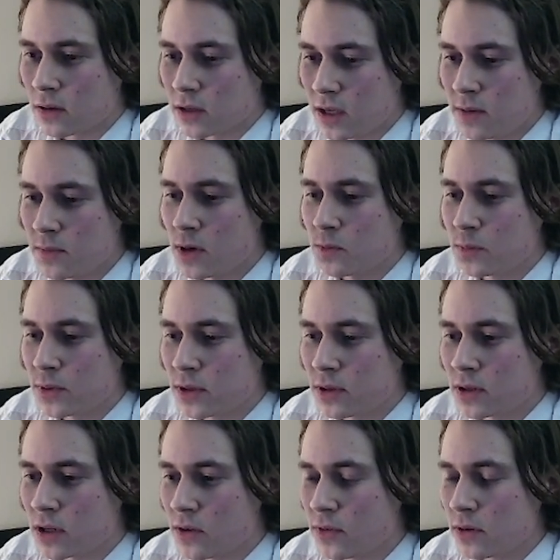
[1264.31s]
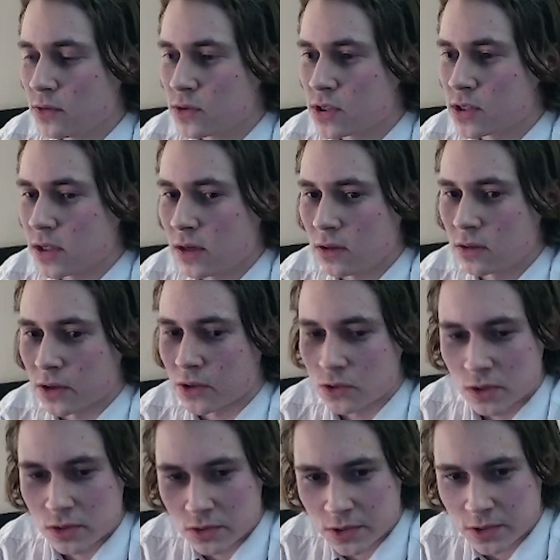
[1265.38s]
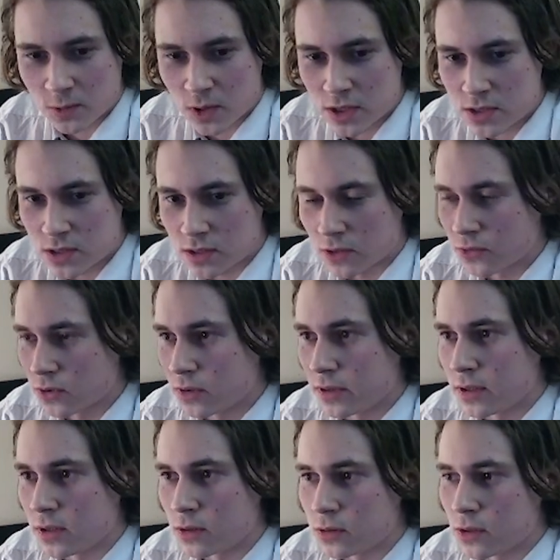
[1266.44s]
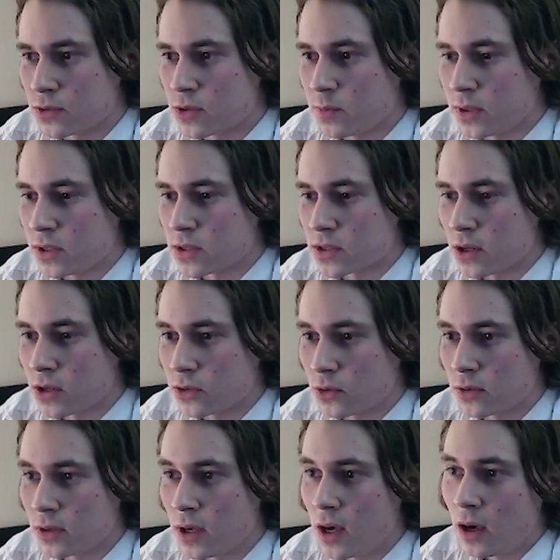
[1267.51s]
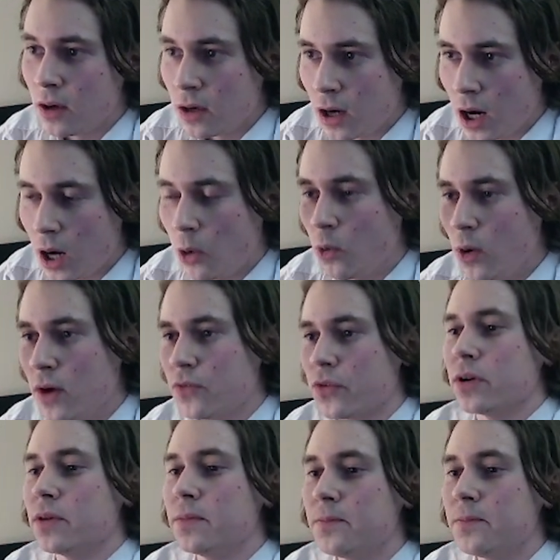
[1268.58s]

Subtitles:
came out pretty rough, I would say, like rendering wise, definitely a lot to be desired on. However,